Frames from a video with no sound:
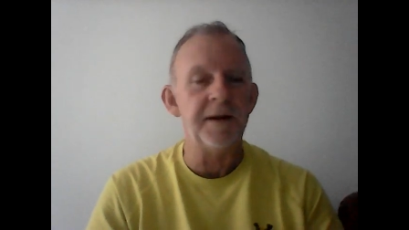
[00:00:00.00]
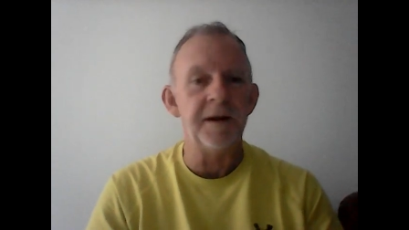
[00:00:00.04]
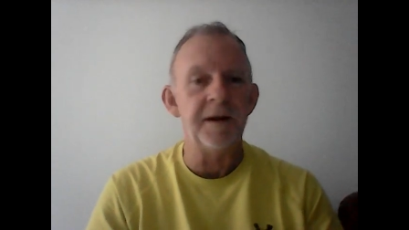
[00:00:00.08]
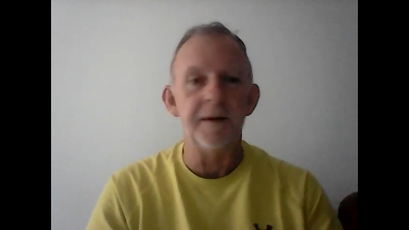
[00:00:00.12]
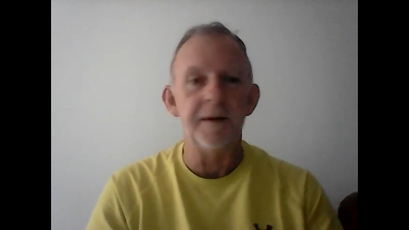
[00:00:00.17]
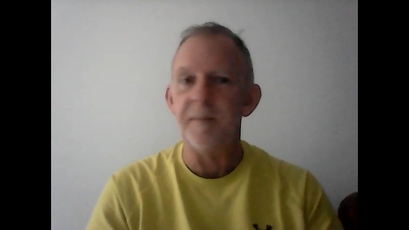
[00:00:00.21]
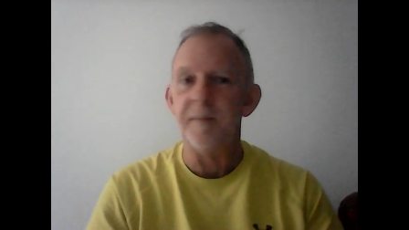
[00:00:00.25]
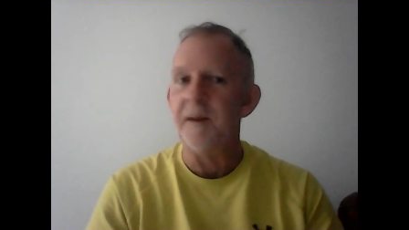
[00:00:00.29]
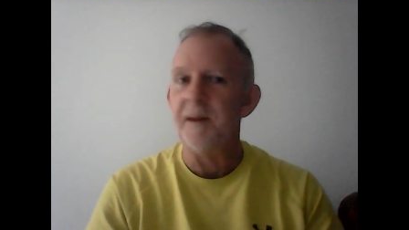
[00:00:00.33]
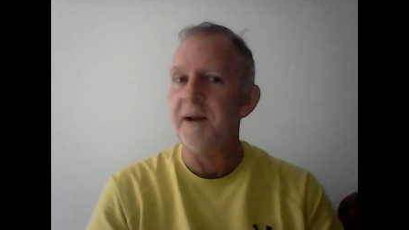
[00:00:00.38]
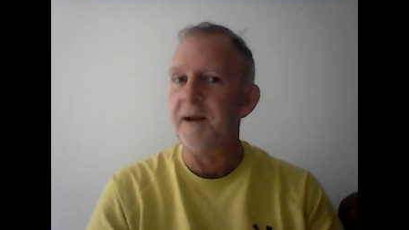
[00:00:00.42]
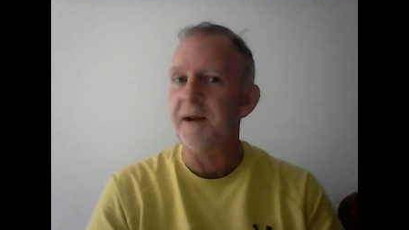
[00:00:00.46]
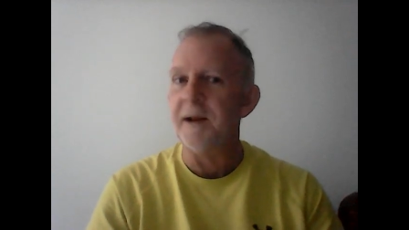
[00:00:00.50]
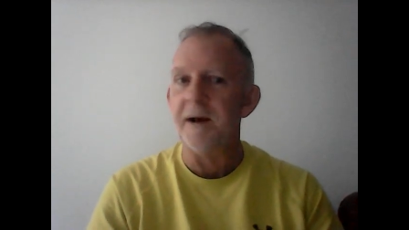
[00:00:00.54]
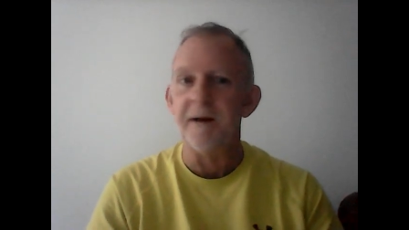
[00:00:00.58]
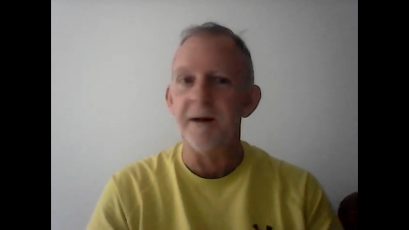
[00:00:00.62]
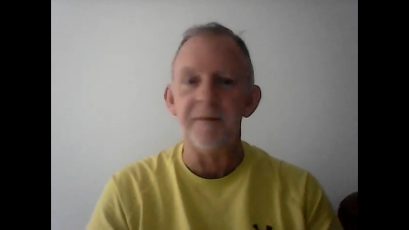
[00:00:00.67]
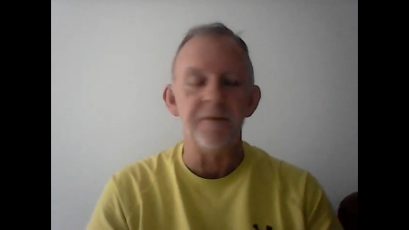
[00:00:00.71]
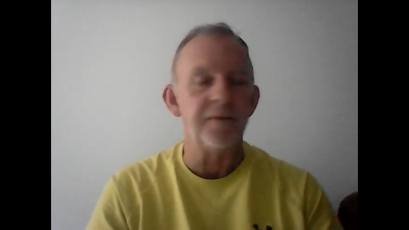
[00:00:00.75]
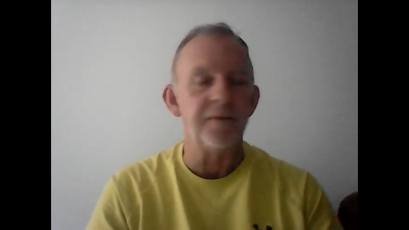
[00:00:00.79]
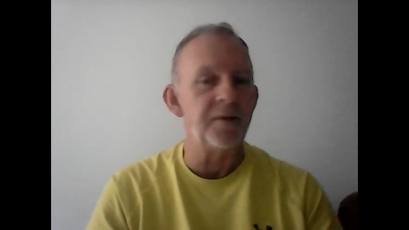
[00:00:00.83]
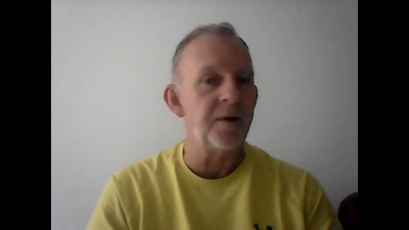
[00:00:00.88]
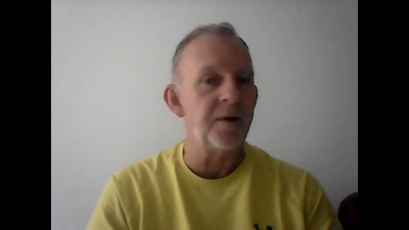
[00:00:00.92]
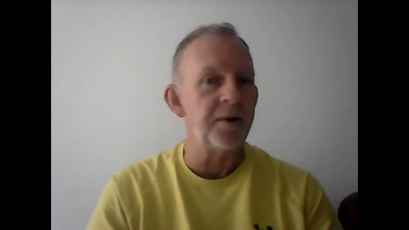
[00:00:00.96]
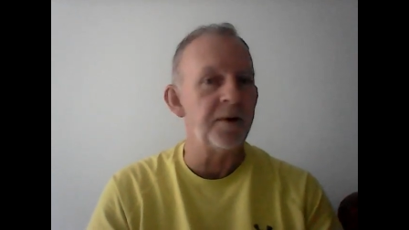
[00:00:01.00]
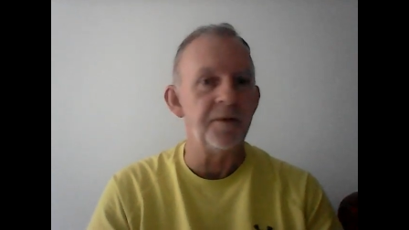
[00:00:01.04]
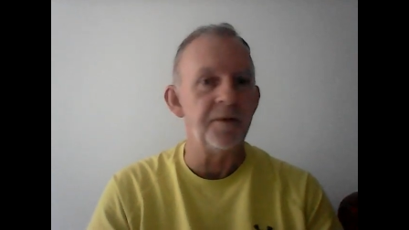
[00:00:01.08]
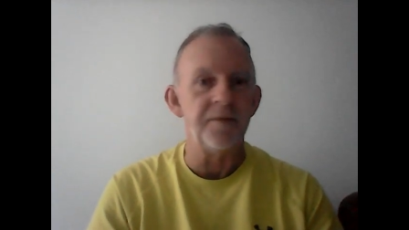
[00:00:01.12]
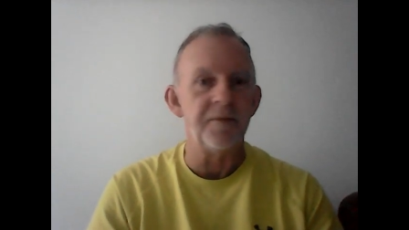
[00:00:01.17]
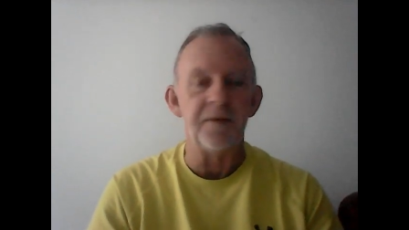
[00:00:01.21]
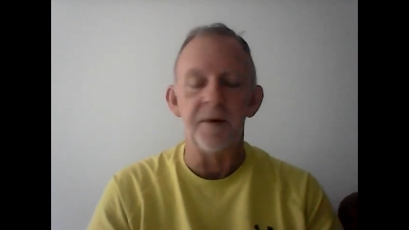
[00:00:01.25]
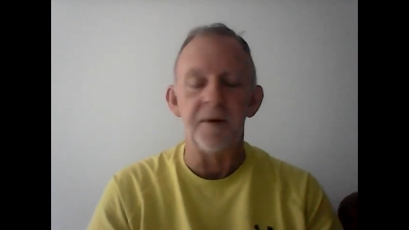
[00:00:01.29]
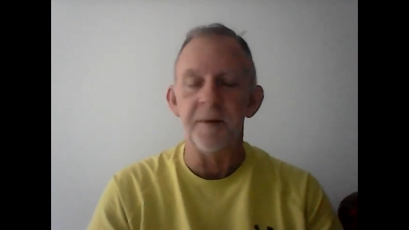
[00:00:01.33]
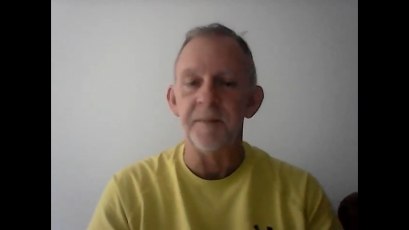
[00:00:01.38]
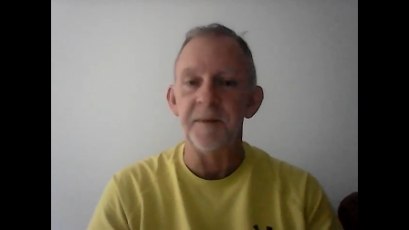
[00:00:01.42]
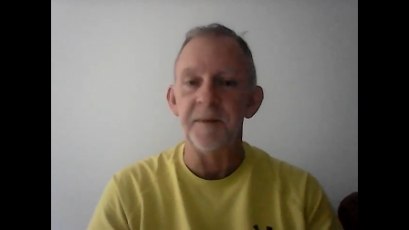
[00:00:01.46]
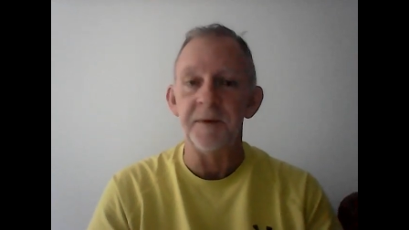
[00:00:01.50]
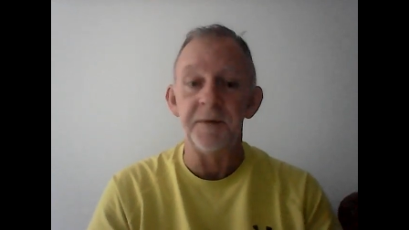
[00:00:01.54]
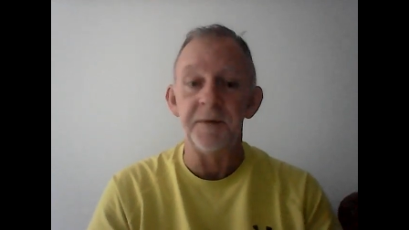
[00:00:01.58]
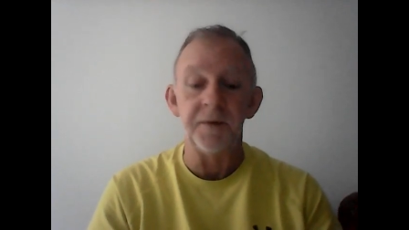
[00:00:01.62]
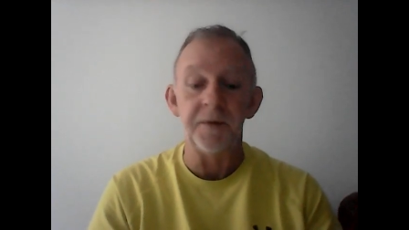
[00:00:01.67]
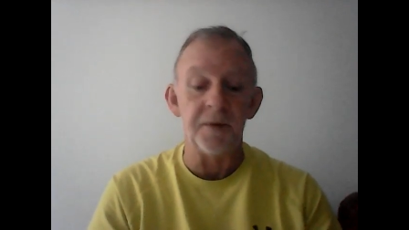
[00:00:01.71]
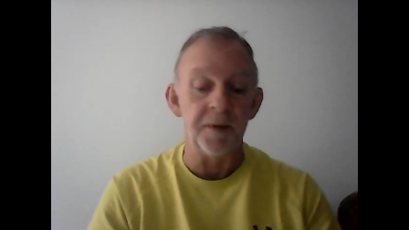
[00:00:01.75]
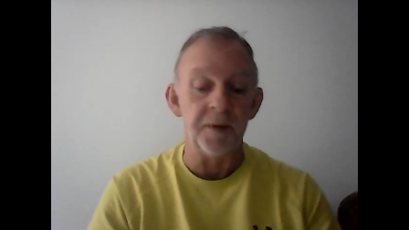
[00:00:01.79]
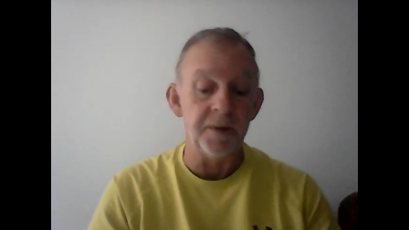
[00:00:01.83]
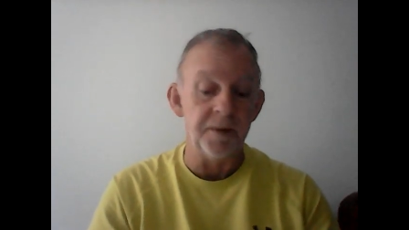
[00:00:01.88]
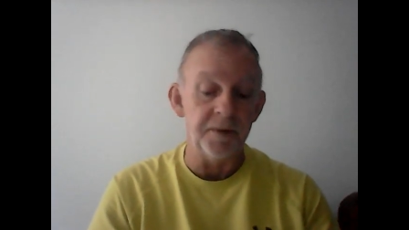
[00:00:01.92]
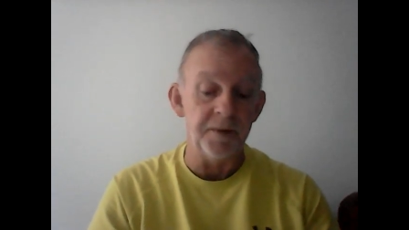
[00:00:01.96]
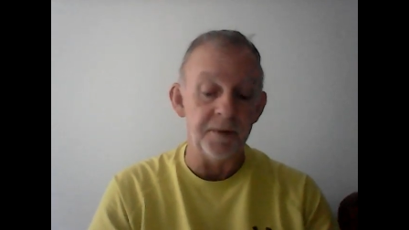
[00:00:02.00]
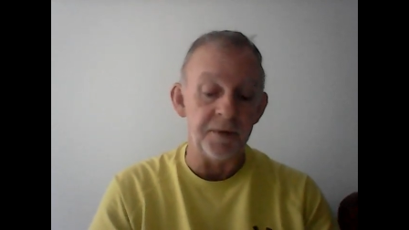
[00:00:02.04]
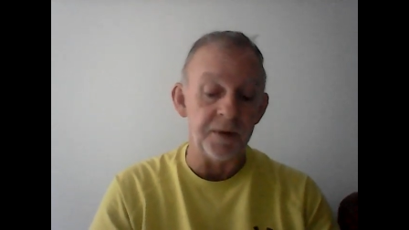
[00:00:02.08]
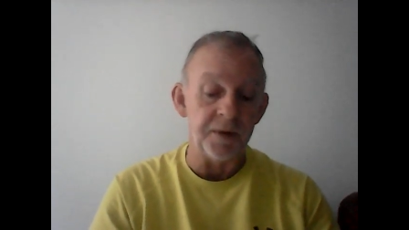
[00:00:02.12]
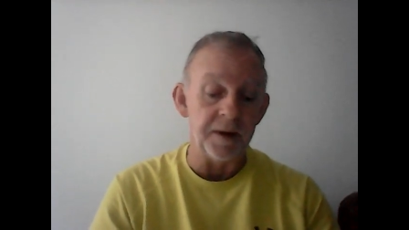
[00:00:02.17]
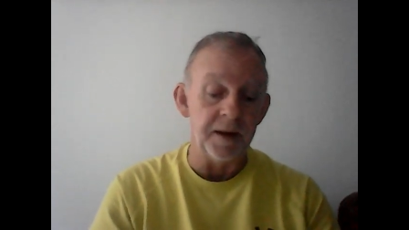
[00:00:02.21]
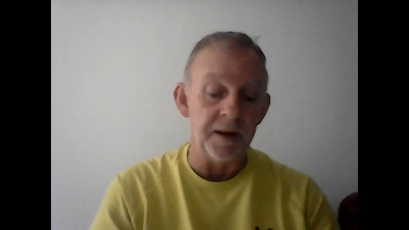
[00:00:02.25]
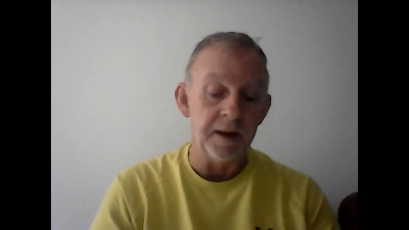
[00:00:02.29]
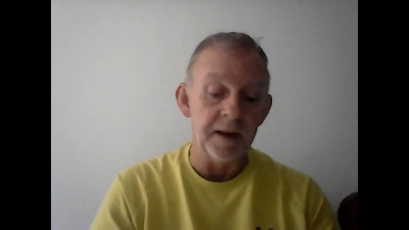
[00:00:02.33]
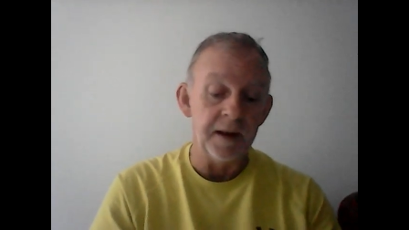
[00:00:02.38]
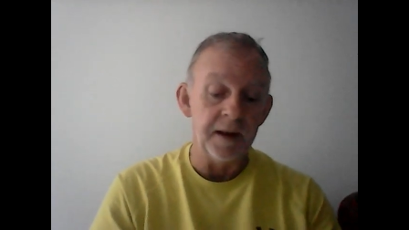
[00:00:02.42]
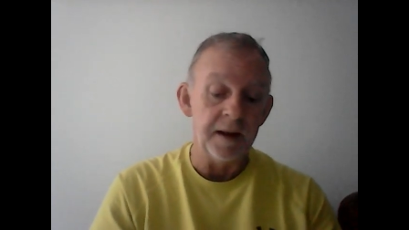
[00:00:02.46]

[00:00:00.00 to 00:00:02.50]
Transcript: couldn't be nothing further from the truth.